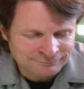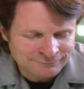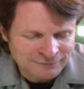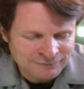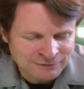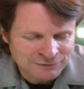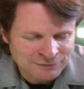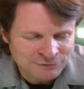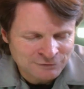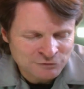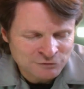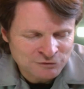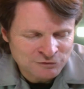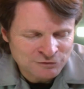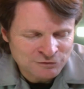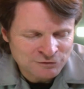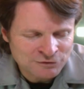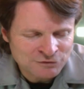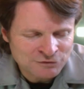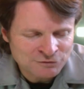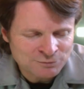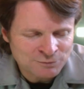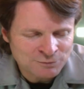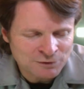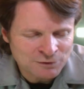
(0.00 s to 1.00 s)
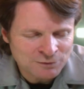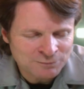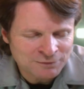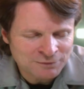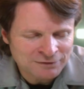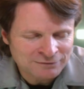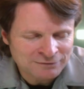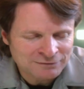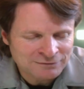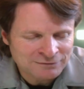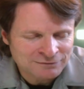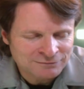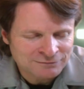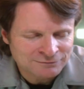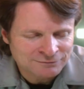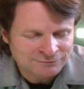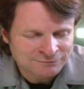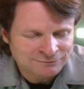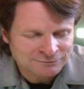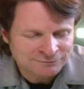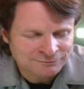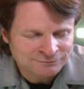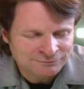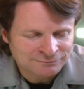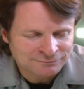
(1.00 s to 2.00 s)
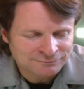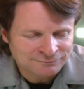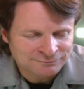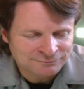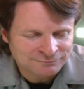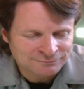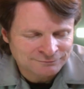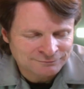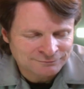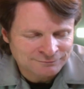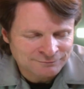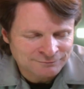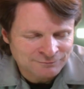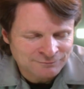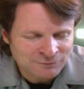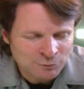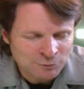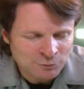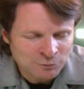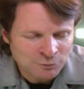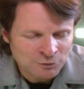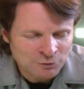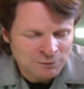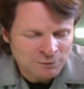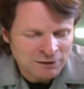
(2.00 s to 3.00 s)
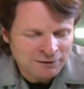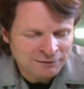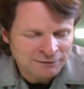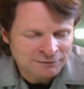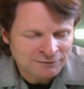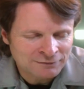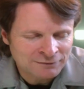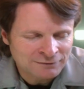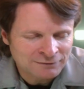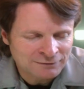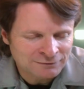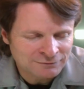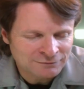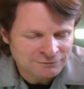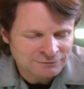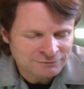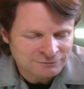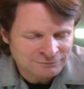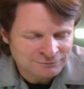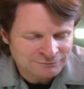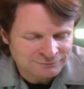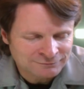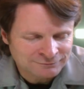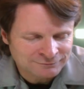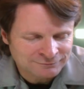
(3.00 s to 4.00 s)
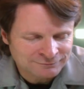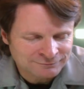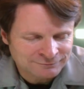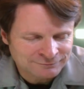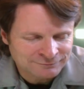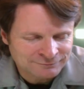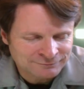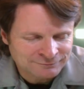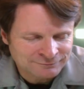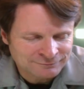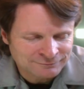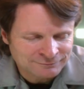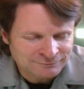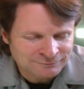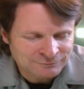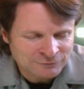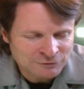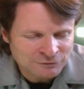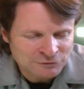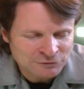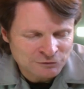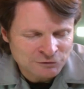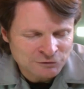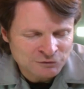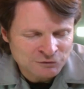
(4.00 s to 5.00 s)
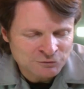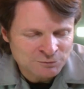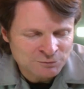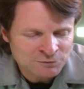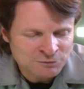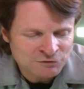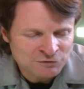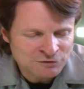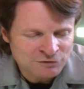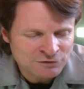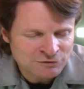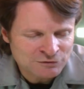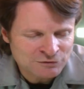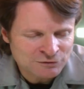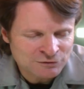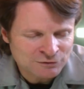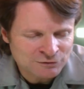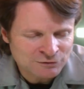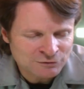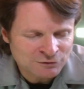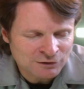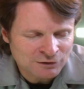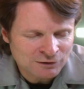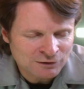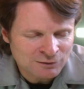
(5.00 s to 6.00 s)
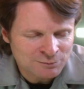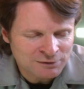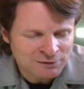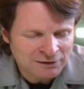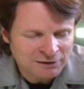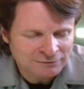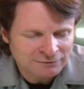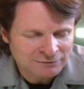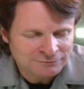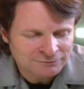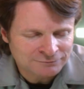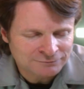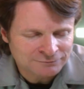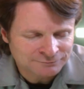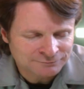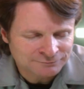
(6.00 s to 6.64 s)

And it's in this moment that we're reminded of what the Christmas season is all about.